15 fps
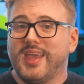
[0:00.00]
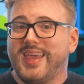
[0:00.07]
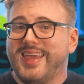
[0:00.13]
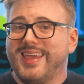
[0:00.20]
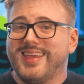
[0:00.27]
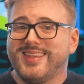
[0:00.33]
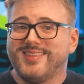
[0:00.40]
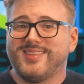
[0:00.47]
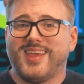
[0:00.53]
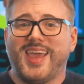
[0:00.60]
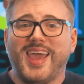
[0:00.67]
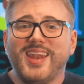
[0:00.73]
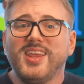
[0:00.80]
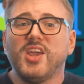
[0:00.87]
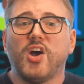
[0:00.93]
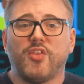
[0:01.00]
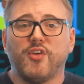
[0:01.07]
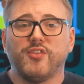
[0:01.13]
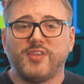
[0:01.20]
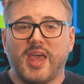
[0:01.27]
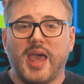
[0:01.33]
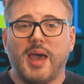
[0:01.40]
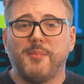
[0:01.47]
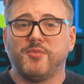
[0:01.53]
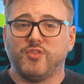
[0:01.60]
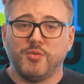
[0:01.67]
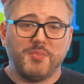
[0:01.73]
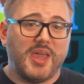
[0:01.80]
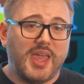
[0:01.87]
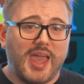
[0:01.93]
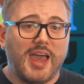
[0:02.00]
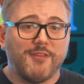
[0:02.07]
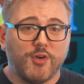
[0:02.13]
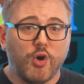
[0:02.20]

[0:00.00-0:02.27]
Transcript: and any other tabs you may have